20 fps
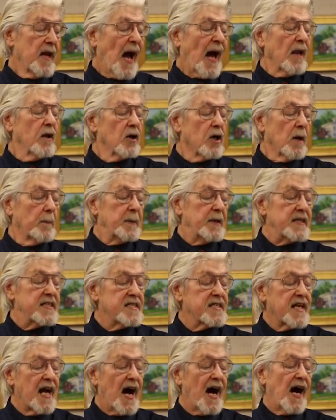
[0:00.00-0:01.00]
I look up in the
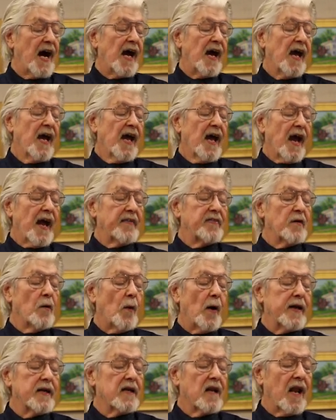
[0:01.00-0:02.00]
sky at the
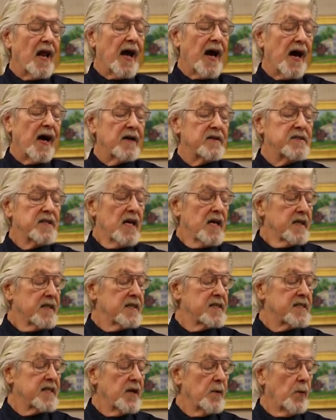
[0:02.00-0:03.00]
white clouds
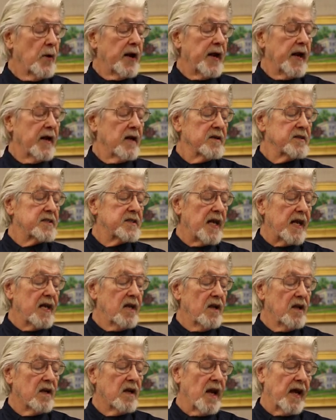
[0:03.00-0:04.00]
to see what else they
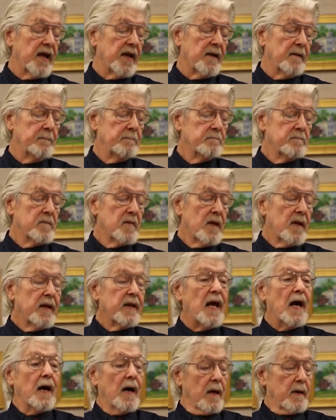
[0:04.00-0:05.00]
look like.
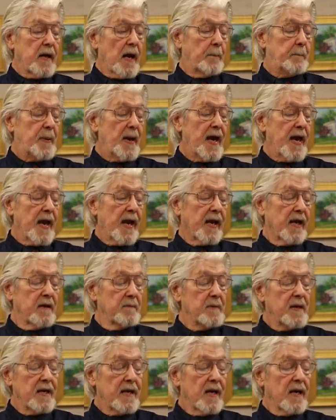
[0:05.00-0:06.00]
Now Peg
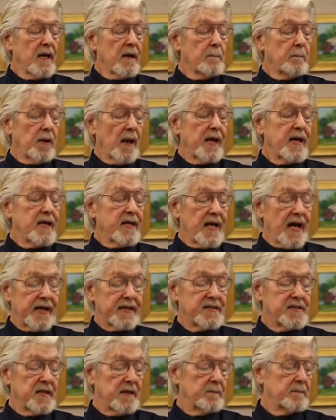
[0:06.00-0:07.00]
and me play
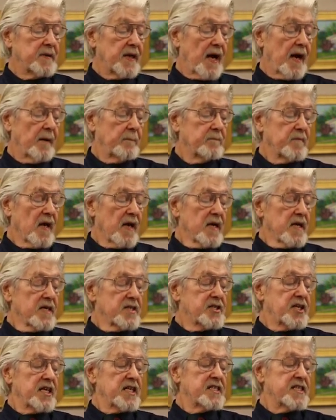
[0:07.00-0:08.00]
that sometime.
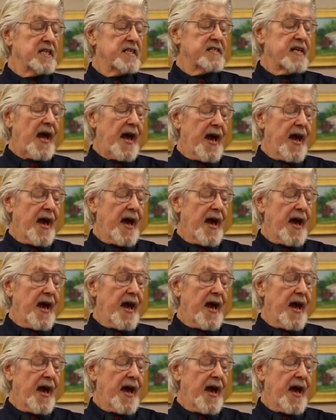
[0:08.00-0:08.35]
She sees